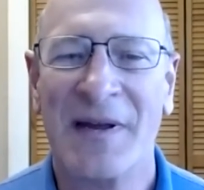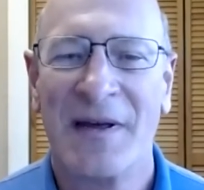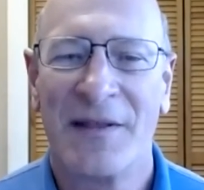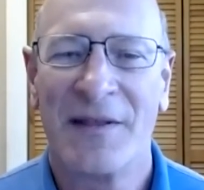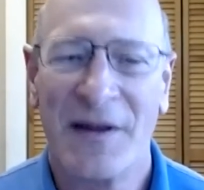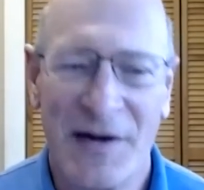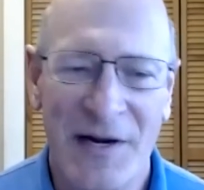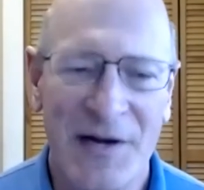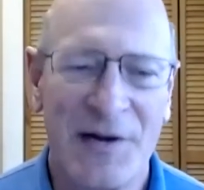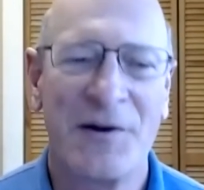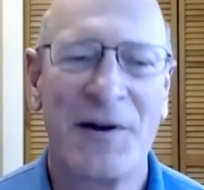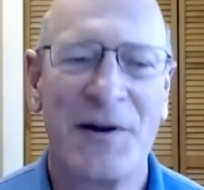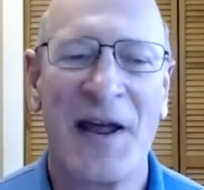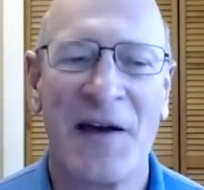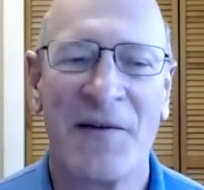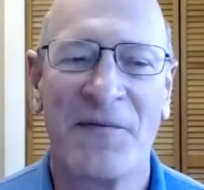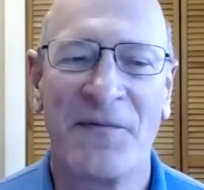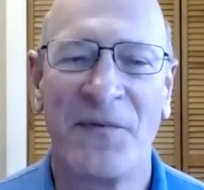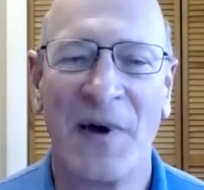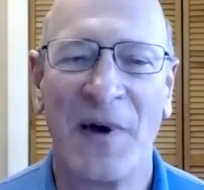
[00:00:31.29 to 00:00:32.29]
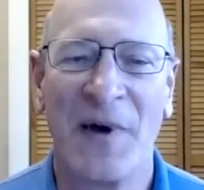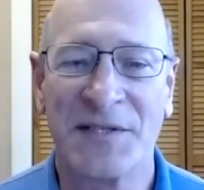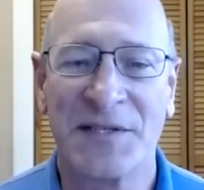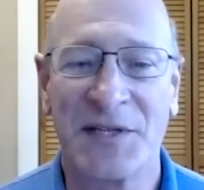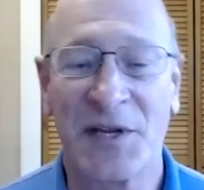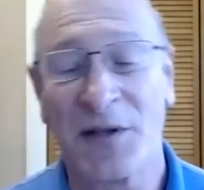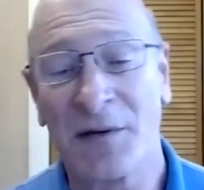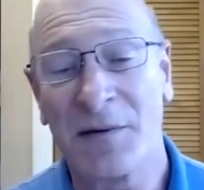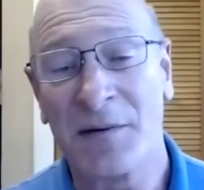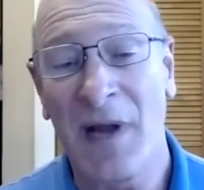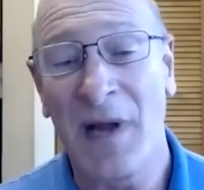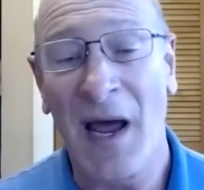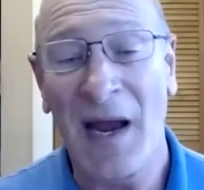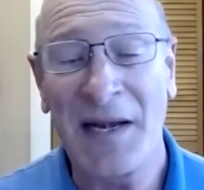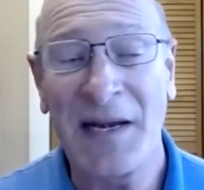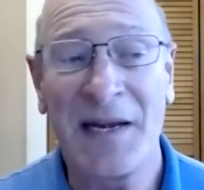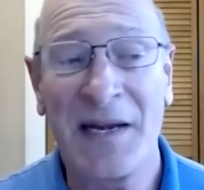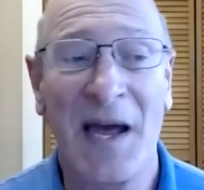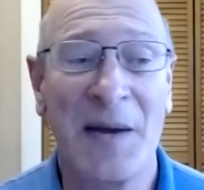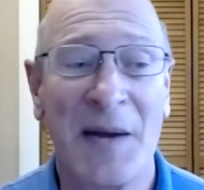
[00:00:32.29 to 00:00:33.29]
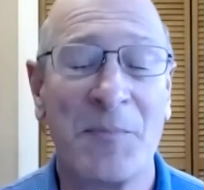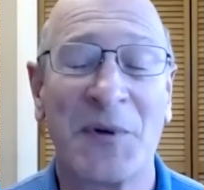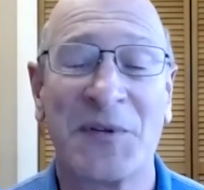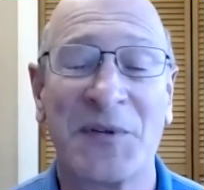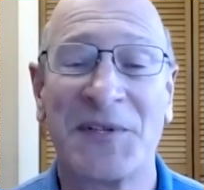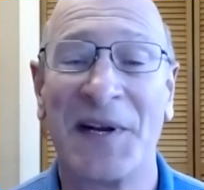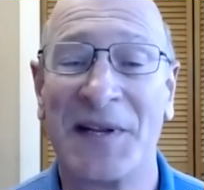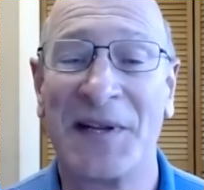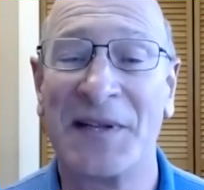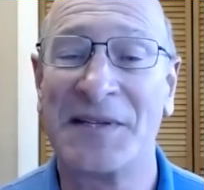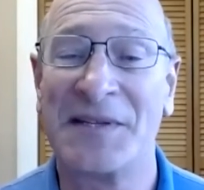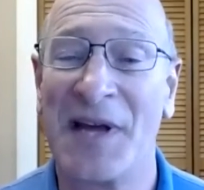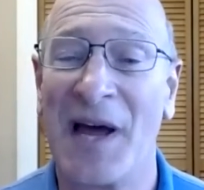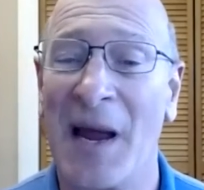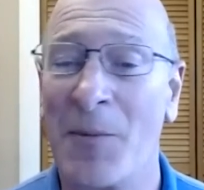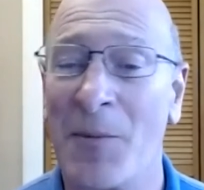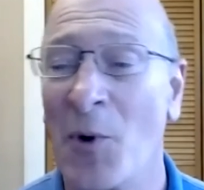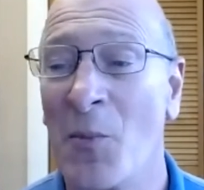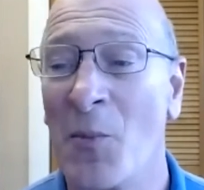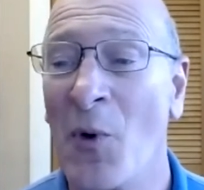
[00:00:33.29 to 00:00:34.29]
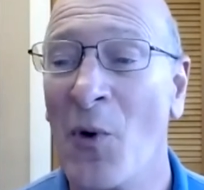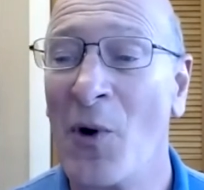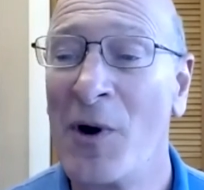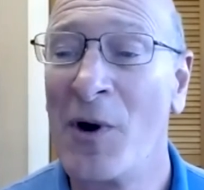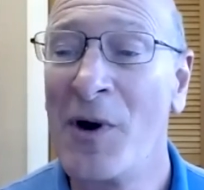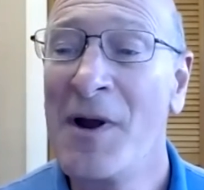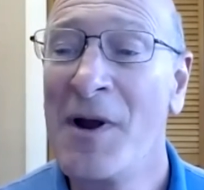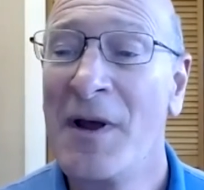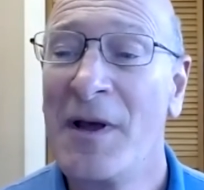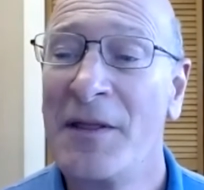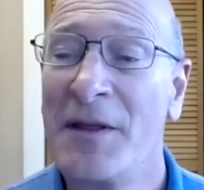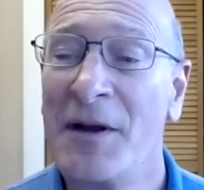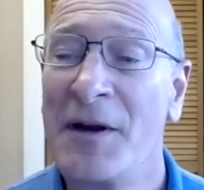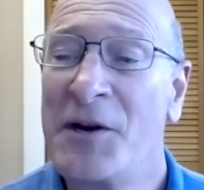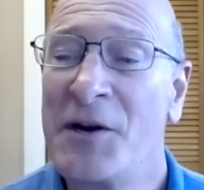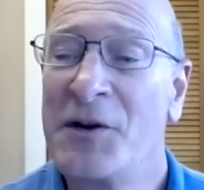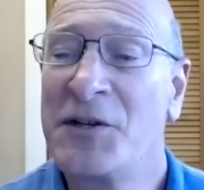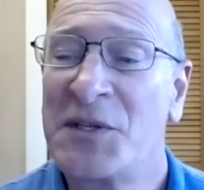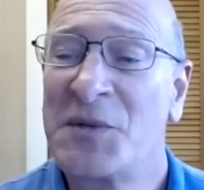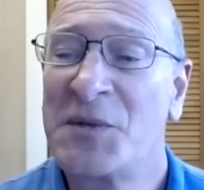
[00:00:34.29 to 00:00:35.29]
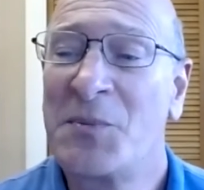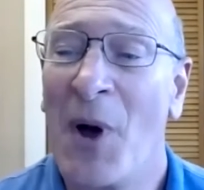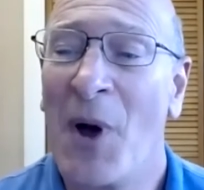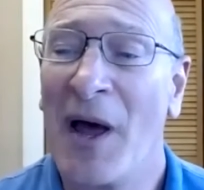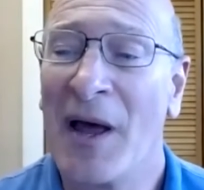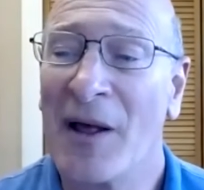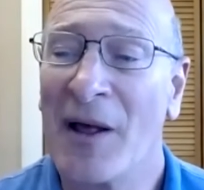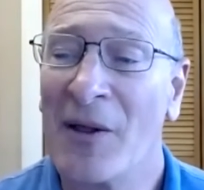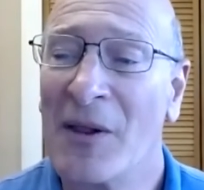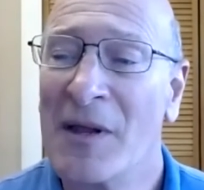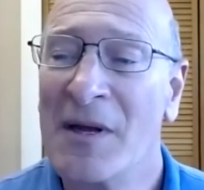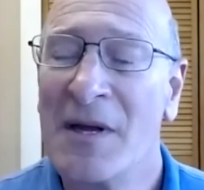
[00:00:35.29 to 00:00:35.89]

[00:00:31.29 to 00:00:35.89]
They're here to have fun. So they're 99% of the time or more, they're here to smile.